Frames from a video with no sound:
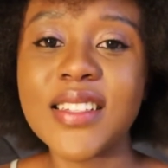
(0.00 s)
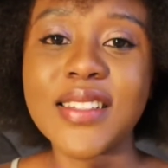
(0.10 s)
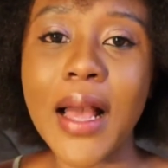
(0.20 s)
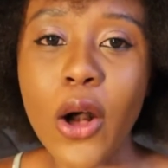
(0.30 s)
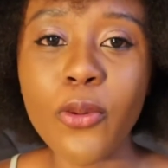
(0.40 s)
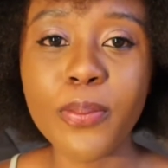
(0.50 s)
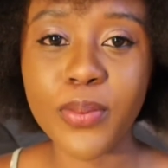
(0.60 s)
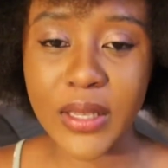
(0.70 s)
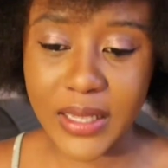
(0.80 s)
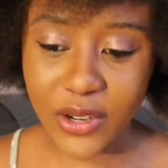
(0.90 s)
help
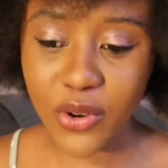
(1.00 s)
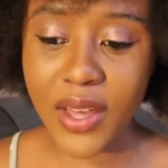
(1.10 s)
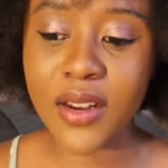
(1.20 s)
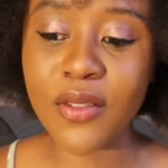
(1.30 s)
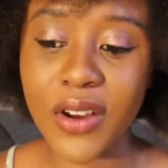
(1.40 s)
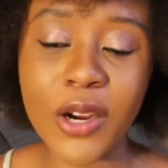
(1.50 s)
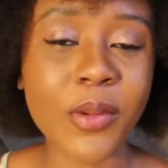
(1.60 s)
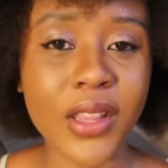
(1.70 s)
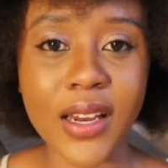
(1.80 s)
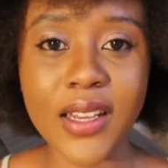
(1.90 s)
create an
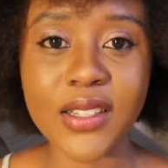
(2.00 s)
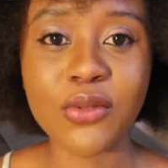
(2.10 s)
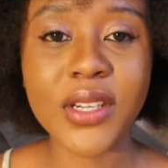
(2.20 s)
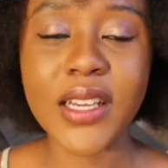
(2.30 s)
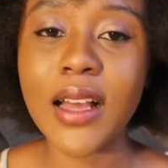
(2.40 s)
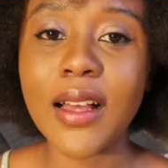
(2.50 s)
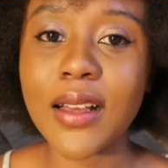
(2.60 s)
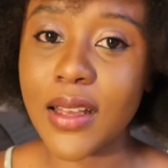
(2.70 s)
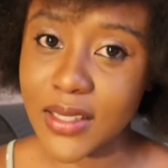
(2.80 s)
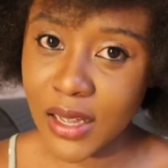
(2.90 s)
environment that is really
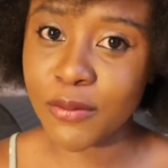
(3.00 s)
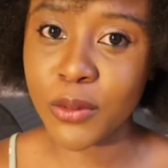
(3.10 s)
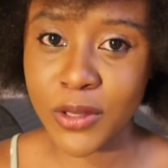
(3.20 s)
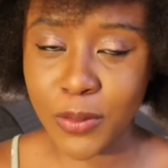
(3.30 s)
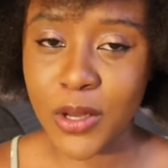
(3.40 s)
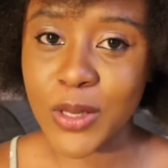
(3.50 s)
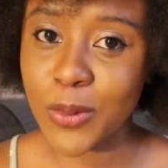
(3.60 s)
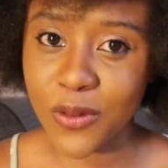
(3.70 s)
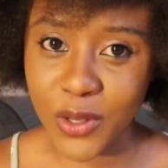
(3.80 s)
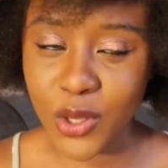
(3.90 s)
as comfortable as
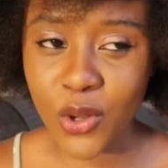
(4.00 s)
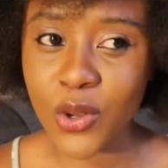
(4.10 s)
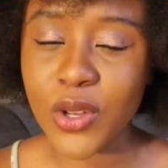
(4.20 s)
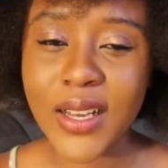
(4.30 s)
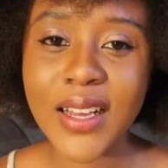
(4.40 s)
possible for you.